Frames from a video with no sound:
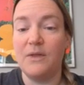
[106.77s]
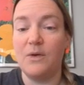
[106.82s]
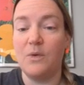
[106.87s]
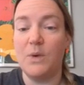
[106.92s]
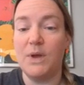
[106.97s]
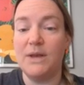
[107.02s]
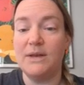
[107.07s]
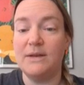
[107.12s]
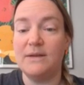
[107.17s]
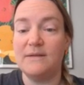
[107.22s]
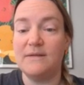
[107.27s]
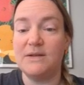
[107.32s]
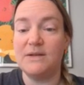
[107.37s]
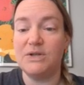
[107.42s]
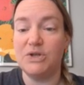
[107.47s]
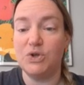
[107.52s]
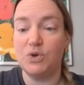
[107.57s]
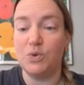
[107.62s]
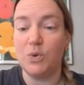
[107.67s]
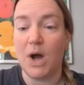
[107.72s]
The wind
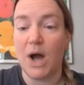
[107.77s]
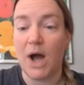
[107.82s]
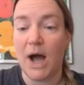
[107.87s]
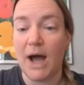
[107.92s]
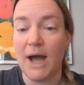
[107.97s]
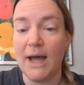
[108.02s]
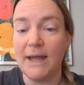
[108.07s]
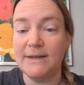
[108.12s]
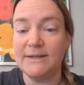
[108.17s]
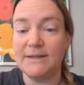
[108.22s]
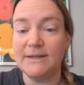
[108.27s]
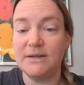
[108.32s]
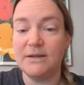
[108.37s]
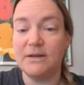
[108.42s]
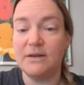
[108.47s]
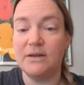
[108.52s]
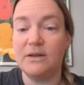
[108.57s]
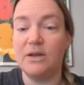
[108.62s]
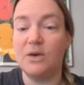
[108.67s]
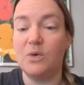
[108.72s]
is too hot,
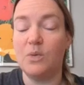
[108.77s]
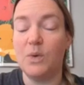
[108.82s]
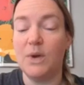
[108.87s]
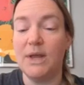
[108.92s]
the